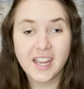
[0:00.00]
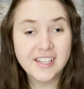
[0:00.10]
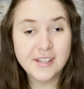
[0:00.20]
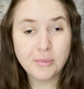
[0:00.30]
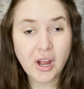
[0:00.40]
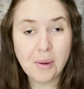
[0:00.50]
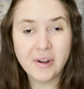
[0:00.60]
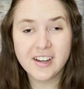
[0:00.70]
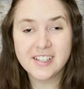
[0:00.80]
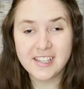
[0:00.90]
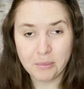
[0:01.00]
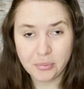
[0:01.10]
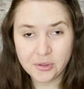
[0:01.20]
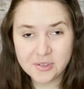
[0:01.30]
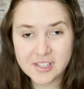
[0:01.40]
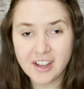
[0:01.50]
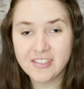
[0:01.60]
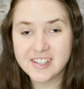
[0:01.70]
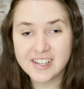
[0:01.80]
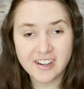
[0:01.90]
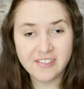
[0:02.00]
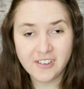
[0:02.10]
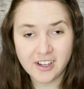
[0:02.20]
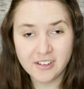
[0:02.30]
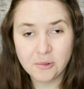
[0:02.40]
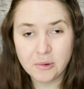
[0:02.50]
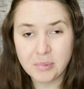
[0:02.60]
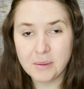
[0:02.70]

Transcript: And some common examples of a serif font would